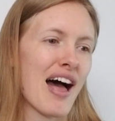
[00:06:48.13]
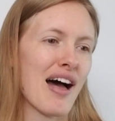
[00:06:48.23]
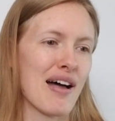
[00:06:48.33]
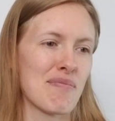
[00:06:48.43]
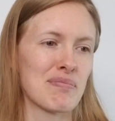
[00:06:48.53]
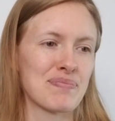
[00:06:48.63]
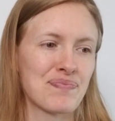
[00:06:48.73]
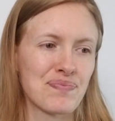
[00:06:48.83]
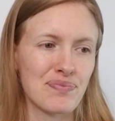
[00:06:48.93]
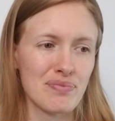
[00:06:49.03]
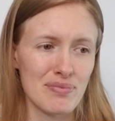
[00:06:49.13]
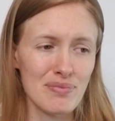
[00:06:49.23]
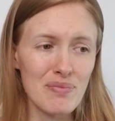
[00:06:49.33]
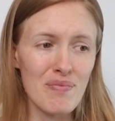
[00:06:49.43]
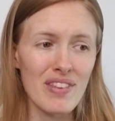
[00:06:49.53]
And
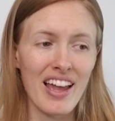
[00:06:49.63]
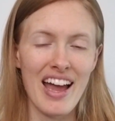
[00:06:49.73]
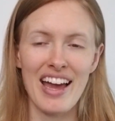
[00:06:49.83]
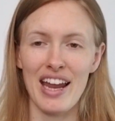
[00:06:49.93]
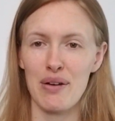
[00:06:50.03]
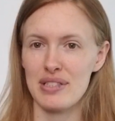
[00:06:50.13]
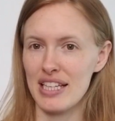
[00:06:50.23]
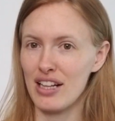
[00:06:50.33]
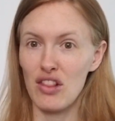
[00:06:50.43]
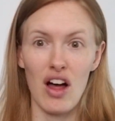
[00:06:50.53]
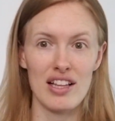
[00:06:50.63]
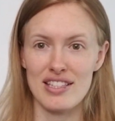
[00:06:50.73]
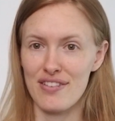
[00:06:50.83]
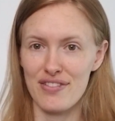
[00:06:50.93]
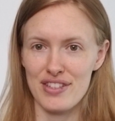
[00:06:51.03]
I was getting
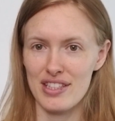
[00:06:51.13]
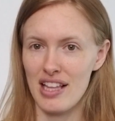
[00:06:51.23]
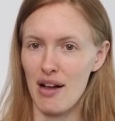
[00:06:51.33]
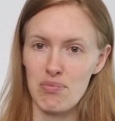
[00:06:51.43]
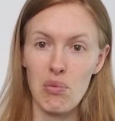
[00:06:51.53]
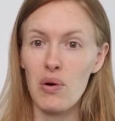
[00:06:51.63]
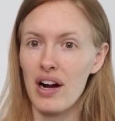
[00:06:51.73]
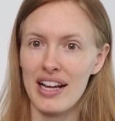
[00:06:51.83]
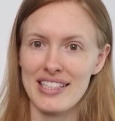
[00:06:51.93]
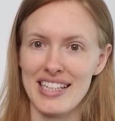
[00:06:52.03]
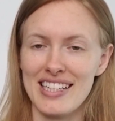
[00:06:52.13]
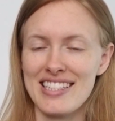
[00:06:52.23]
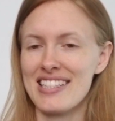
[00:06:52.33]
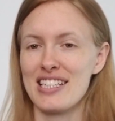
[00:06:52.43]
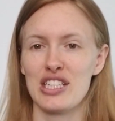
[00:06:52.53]
lots of more ideas
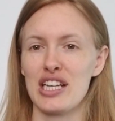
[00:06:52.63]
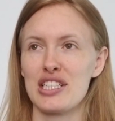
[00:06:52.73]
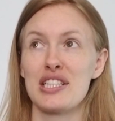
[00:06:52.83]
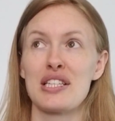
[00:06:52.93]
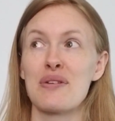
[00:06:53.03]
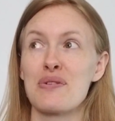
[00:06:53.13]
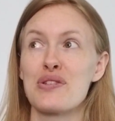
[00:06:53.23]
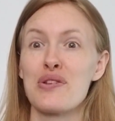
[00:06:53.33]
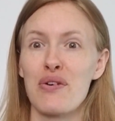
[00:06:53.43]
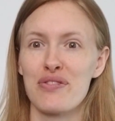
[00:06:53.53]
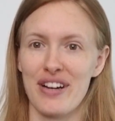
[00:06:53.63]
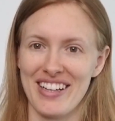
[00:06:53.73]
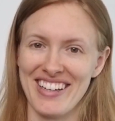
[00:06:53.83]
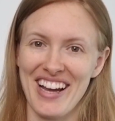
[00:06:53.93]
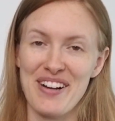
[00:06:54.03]
and suggestions, and it was so
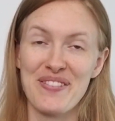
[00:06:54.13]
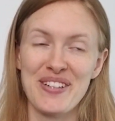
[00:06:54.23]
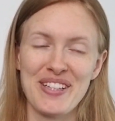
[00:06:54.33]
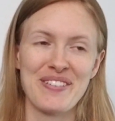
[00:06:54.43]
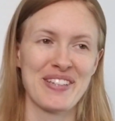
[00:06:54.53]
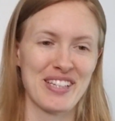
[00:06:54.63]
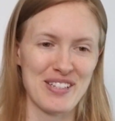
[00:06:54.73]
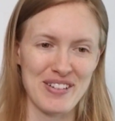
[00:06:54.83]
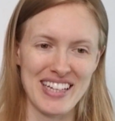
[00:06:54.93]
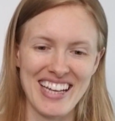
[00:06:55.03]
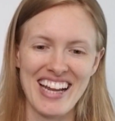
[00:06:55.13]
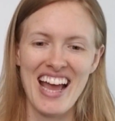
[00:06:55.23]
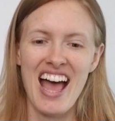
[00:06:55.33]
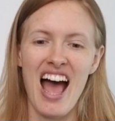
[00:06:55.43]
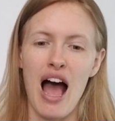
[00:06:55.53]
fun. I really, really enjoyed it.
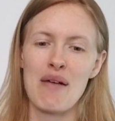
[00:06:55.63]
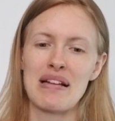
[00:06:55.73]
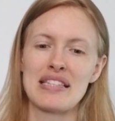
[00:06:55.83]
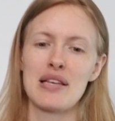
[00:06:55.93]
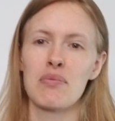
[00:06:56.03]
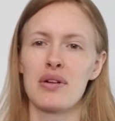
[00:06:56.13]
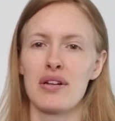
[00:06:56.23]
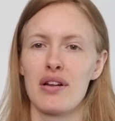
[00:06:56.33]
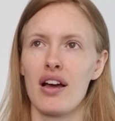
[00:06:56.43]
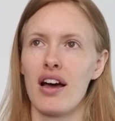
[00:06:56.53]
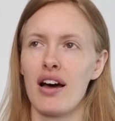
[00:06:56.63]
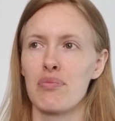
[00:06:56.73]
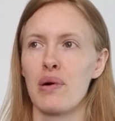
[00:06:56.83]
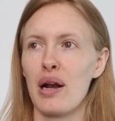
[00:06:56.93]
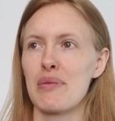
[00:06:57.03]
And someone
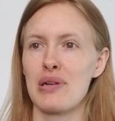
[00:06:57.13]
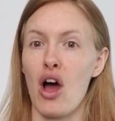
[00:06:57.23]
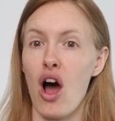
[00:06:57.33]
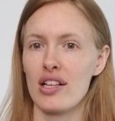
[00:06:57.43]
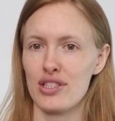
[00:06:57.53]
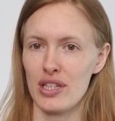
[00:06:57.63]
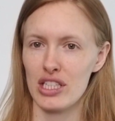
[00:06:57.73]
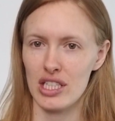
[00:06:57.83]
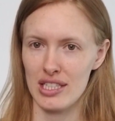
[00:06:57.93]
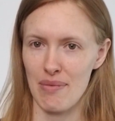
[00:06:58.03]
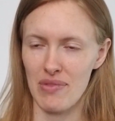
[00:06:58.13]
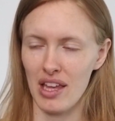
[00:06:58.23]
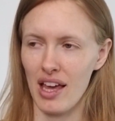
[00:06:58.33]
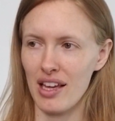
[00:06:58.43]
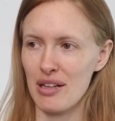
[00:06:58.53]
brought up an ostrich as
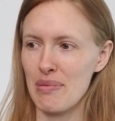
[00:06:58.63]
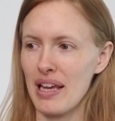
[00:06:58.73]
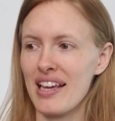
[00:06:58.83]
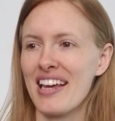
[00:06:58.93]
something I could make.